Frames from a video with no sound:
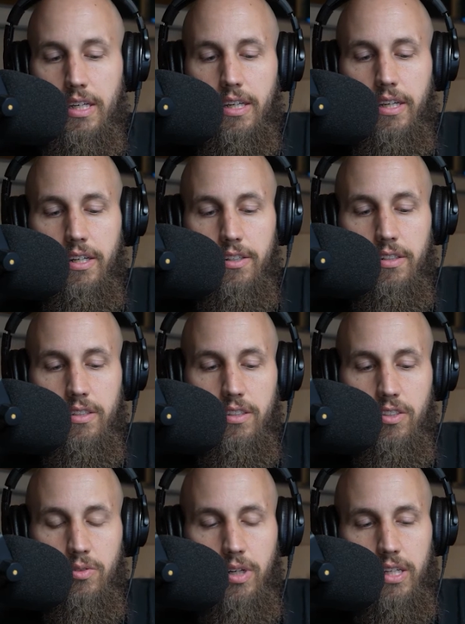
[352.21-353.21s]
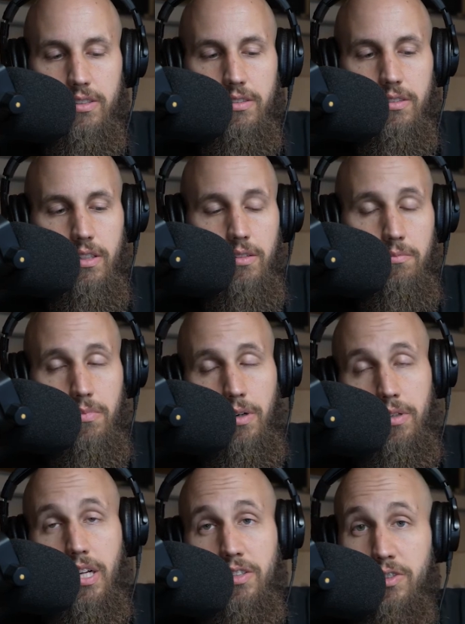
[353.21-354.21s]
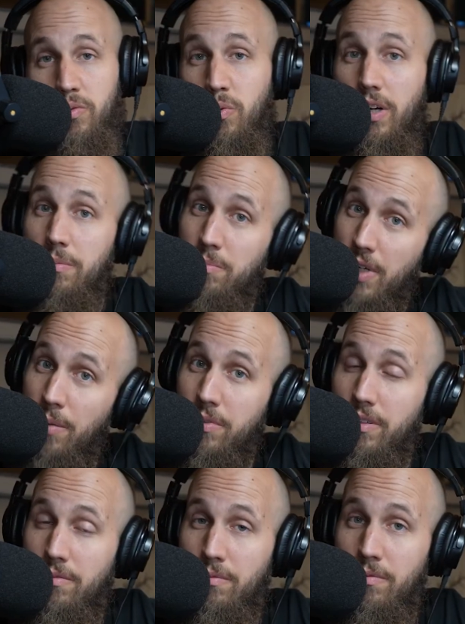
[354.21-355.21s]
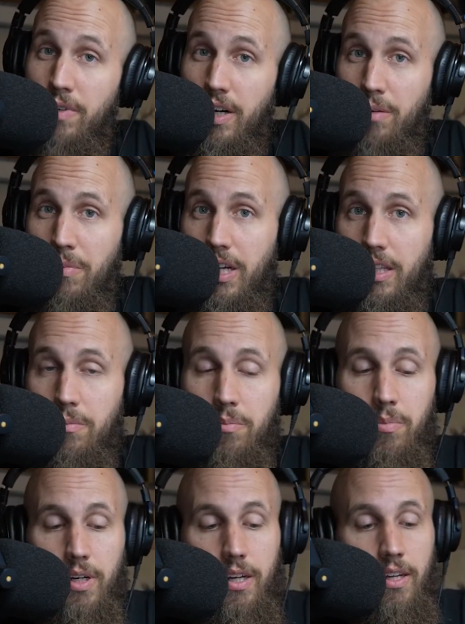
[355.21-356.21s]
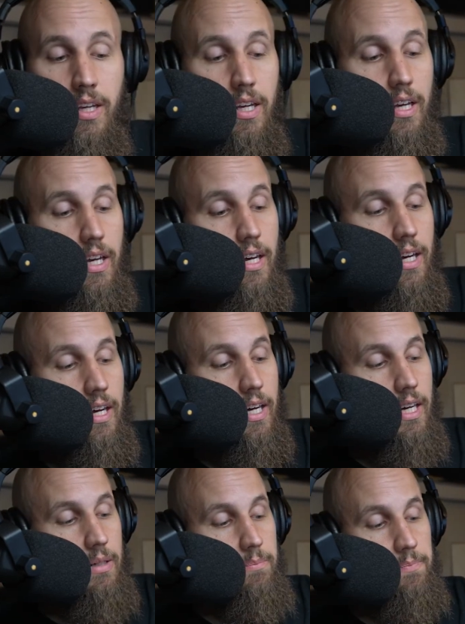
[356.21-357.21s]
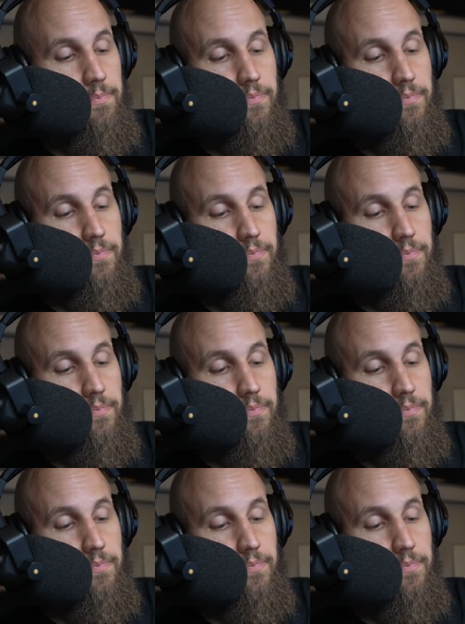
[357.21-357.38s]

here in the U.S., and probably not just one, probably very many, but man,